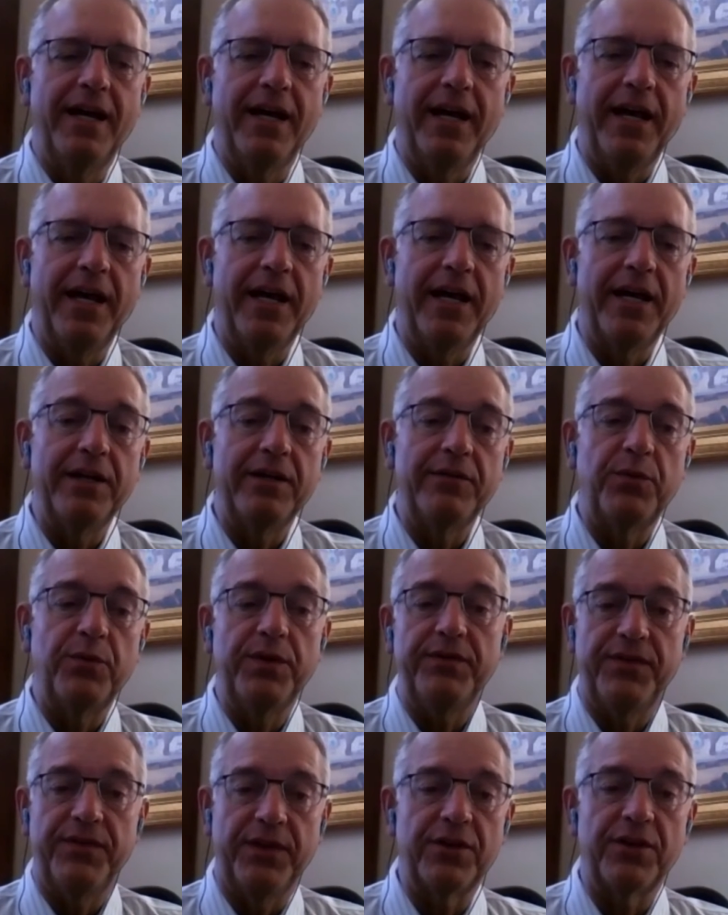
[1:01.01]
And if we
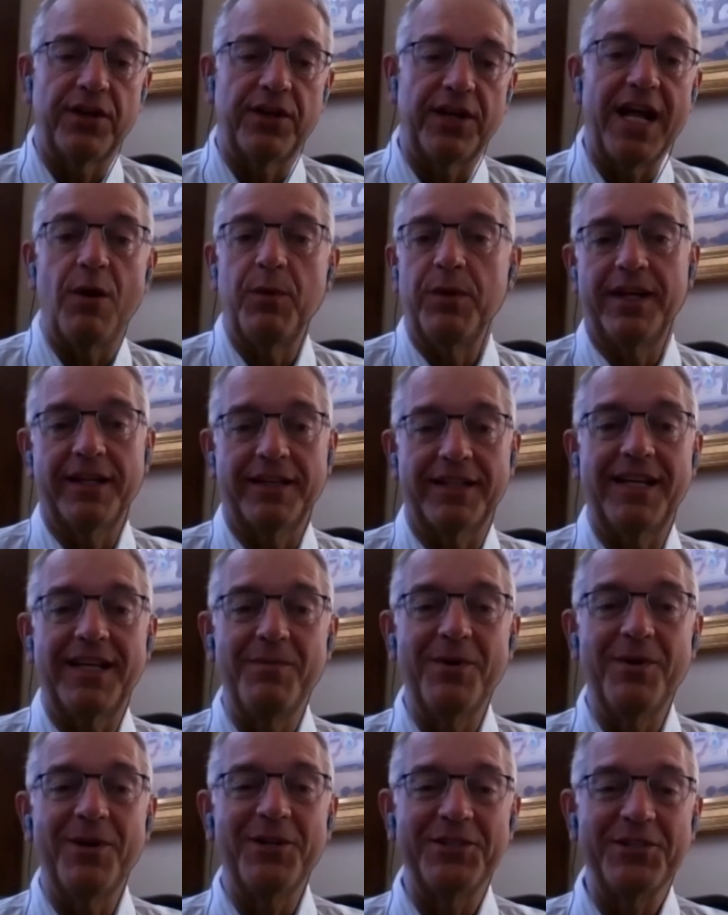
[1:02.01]
figured it out, we'd get to
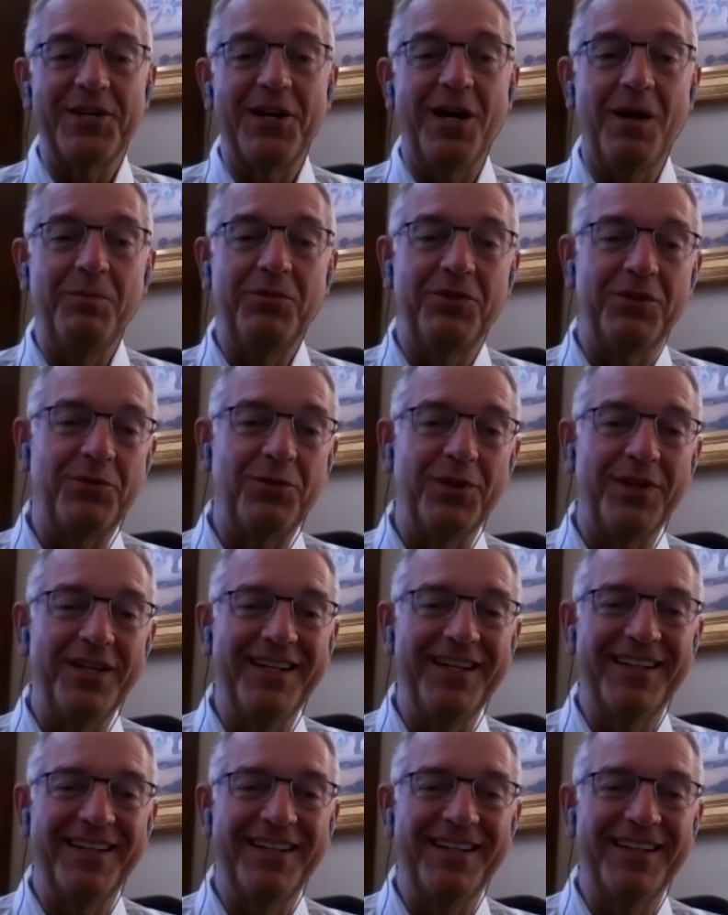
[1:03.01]
keep our jobs. If we